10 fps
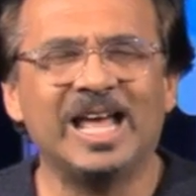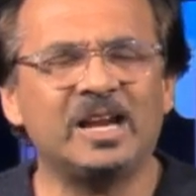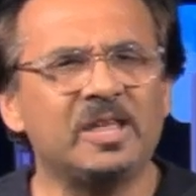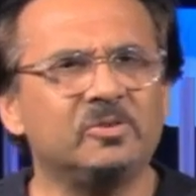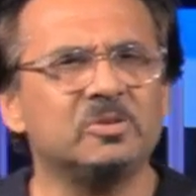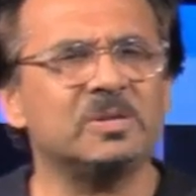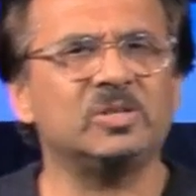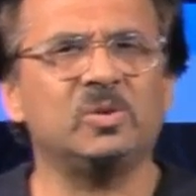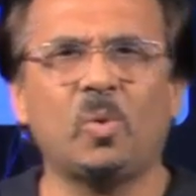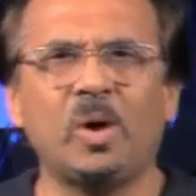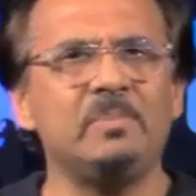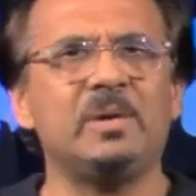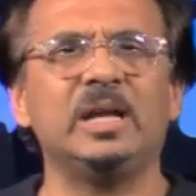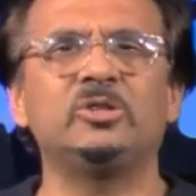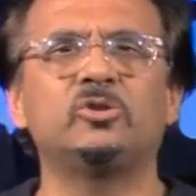And I thought to myself, why
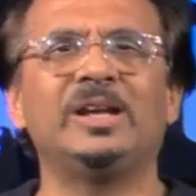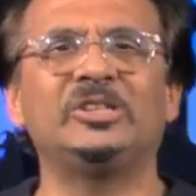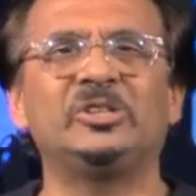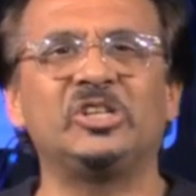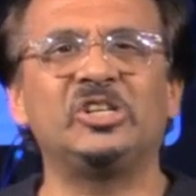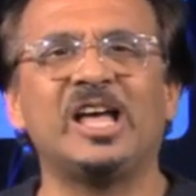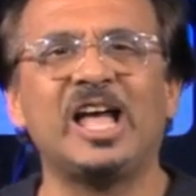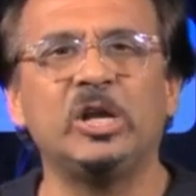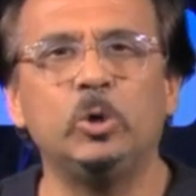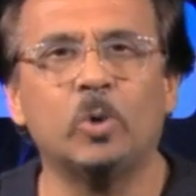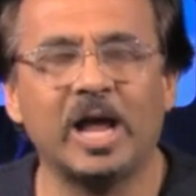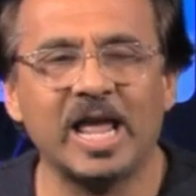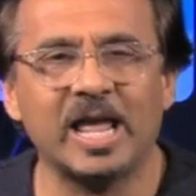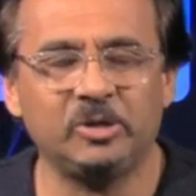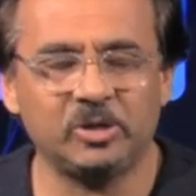am I trying to deny who I
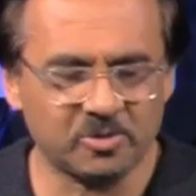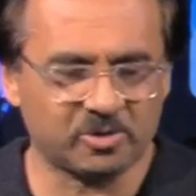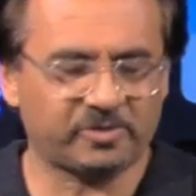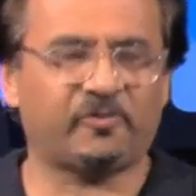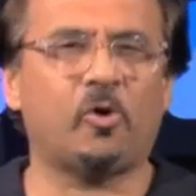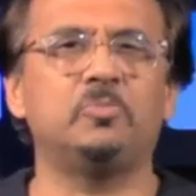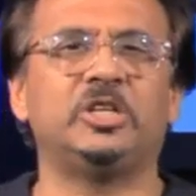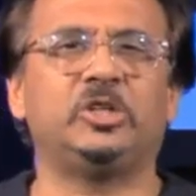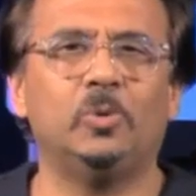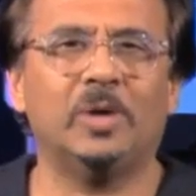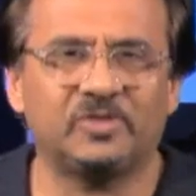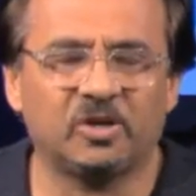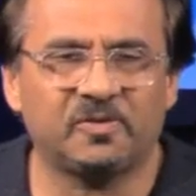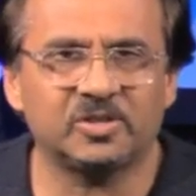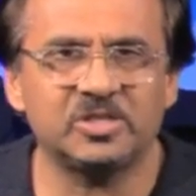am? You know those forms that you have to
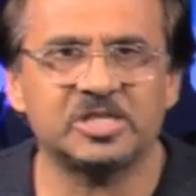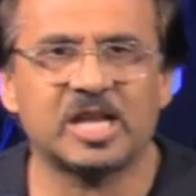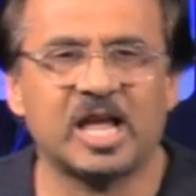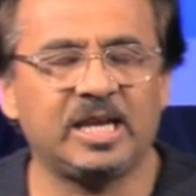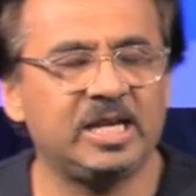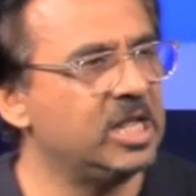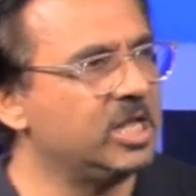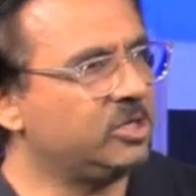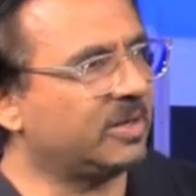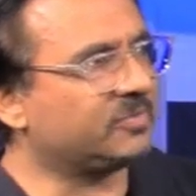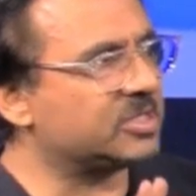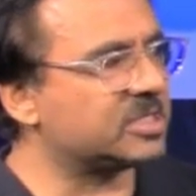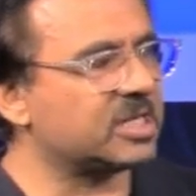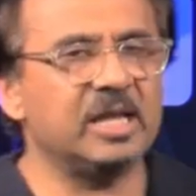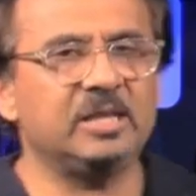often sign? You have to
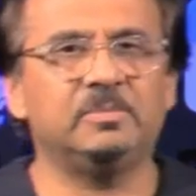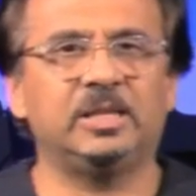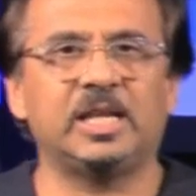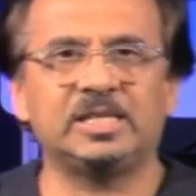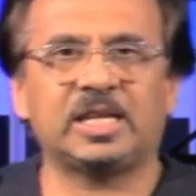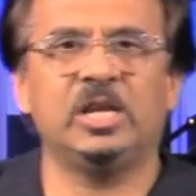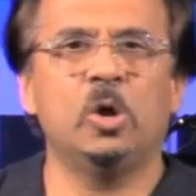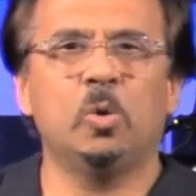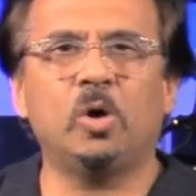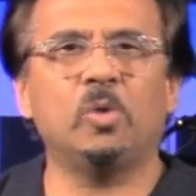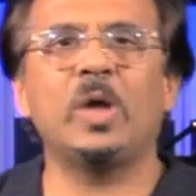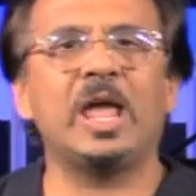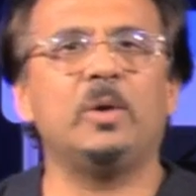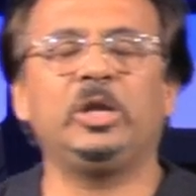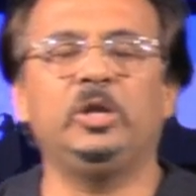sign them, and they say,
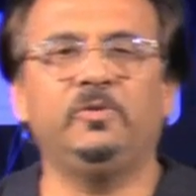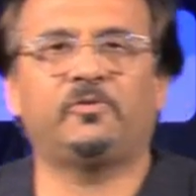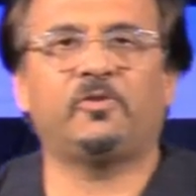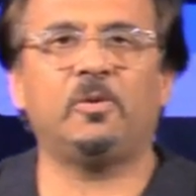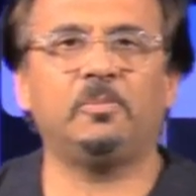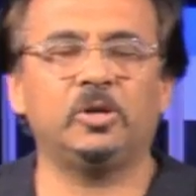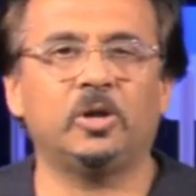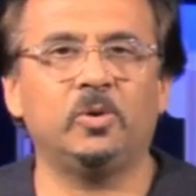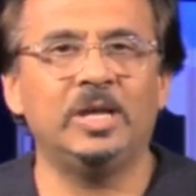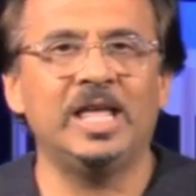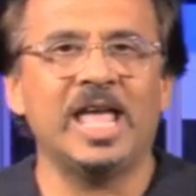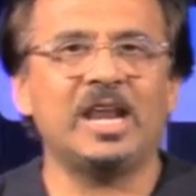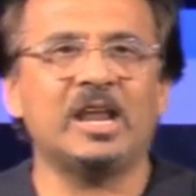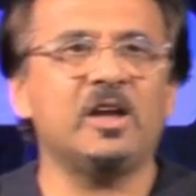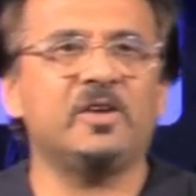where are you from, you know?
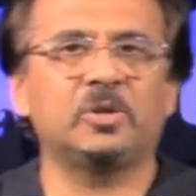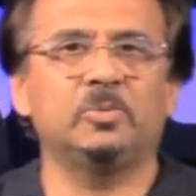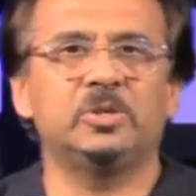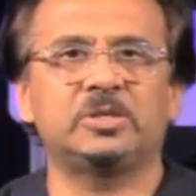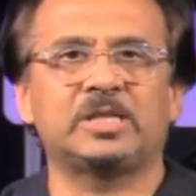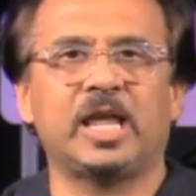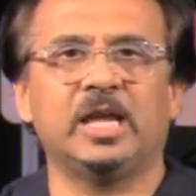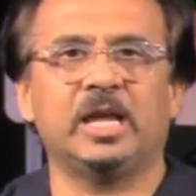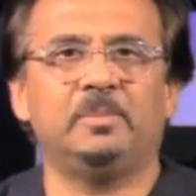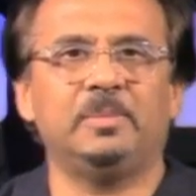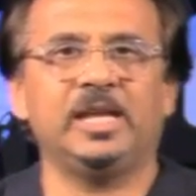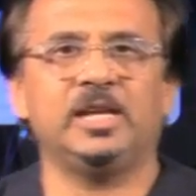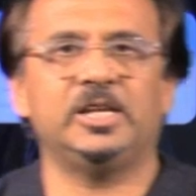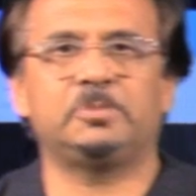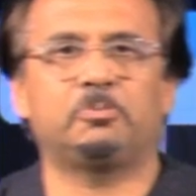And I often would say
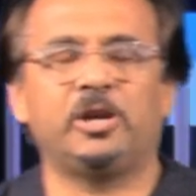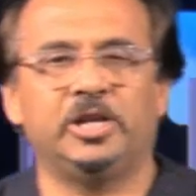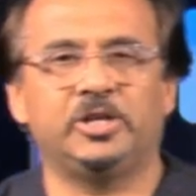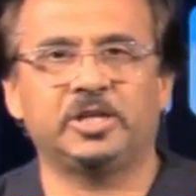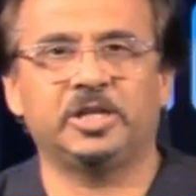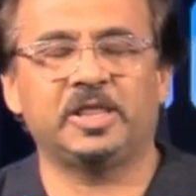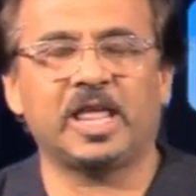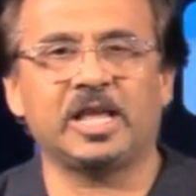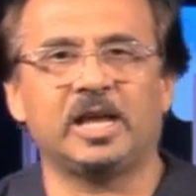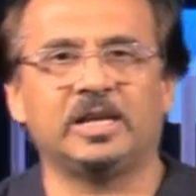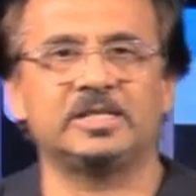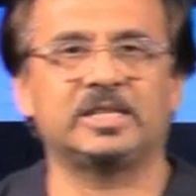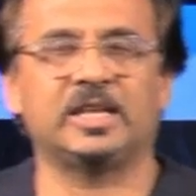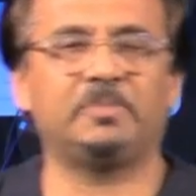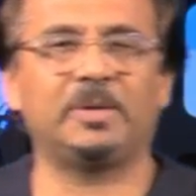English, British, and that kind of
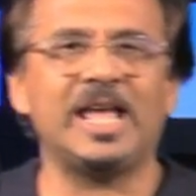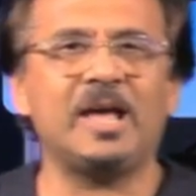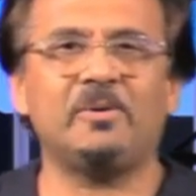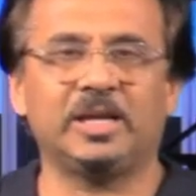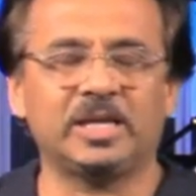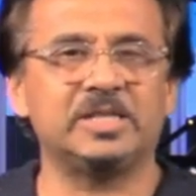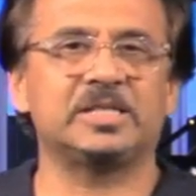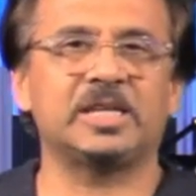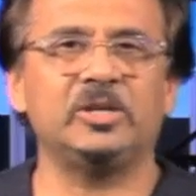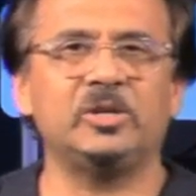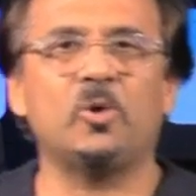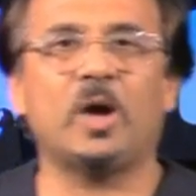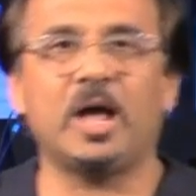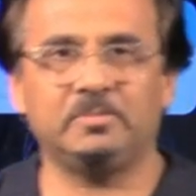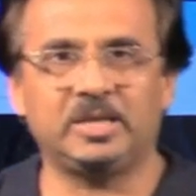stuff. But now I can say, you know,
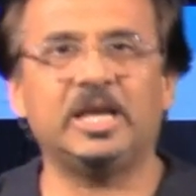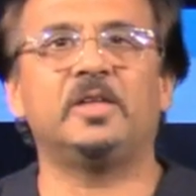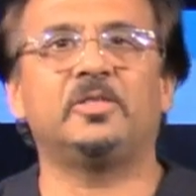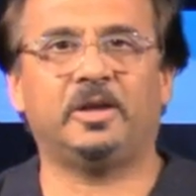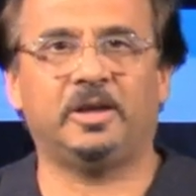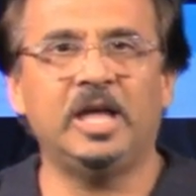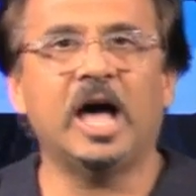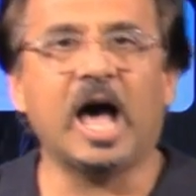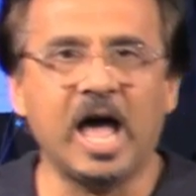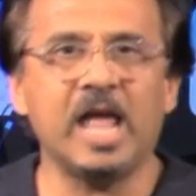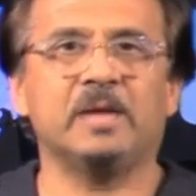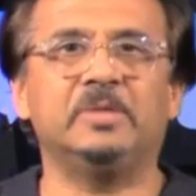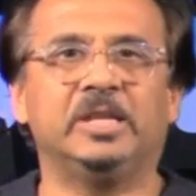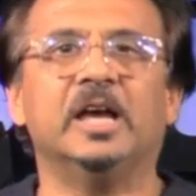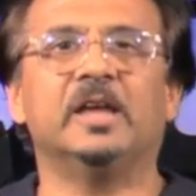I'm the other. I
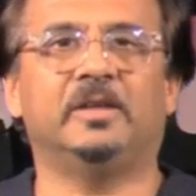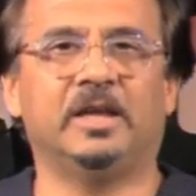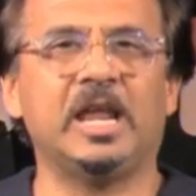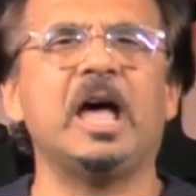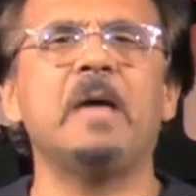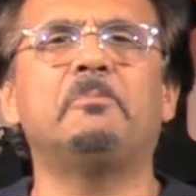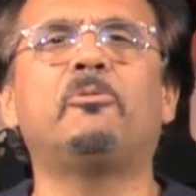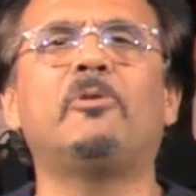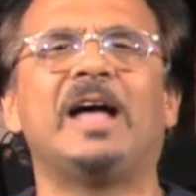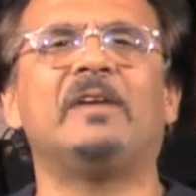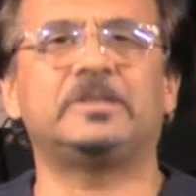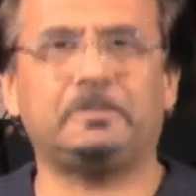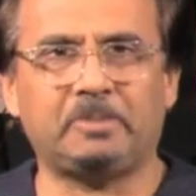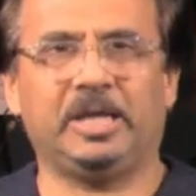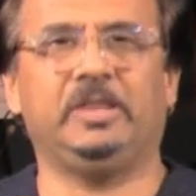am the other, and I'm proud to
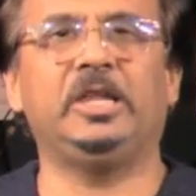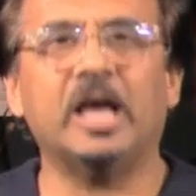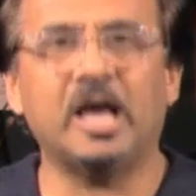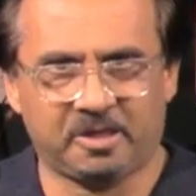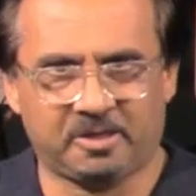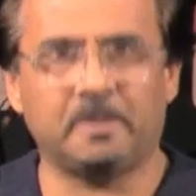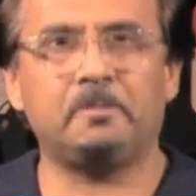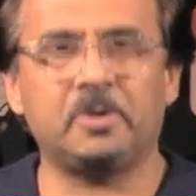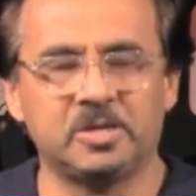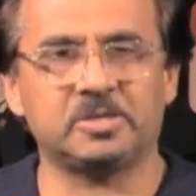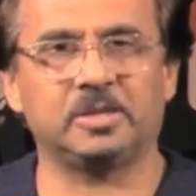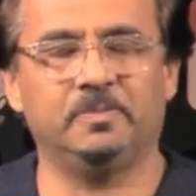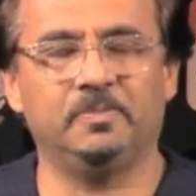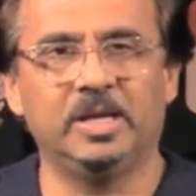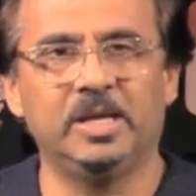be the other person,
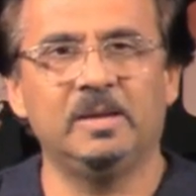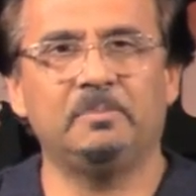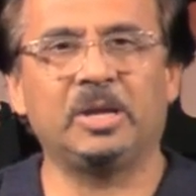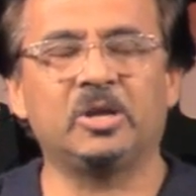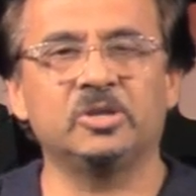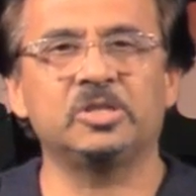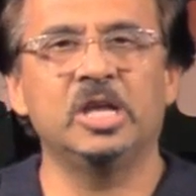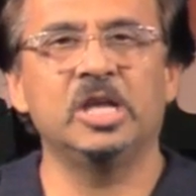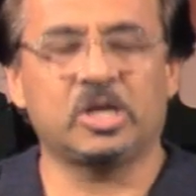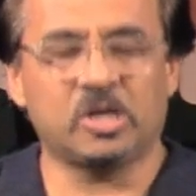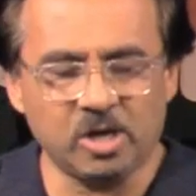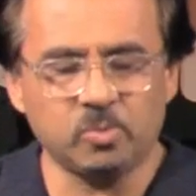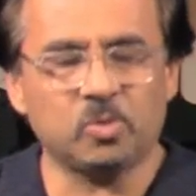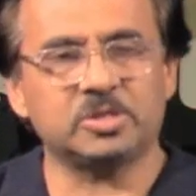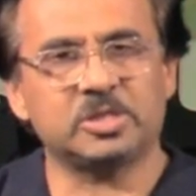because
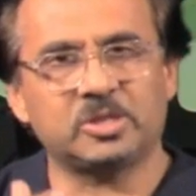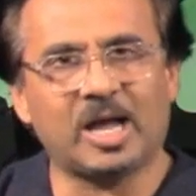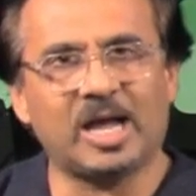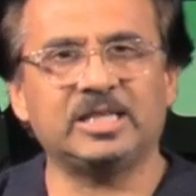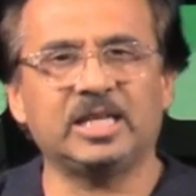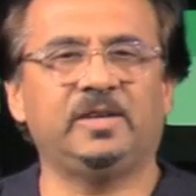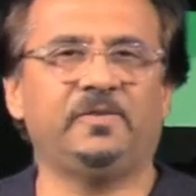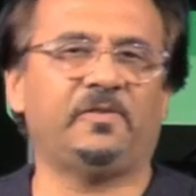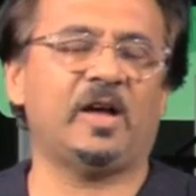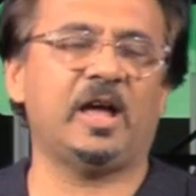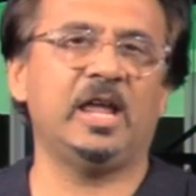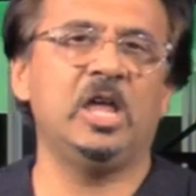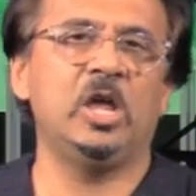God wants us to identify